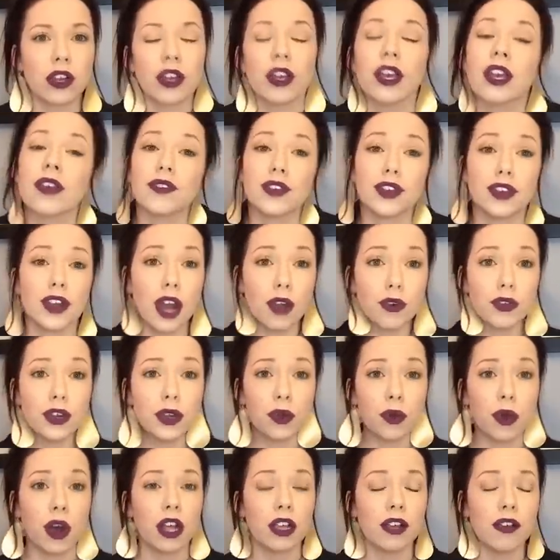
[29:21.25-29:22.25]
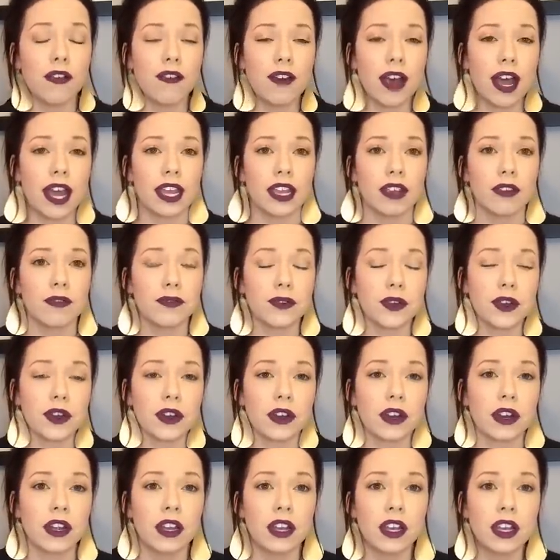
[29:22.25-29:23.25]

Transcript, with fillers: if you're not requalifying for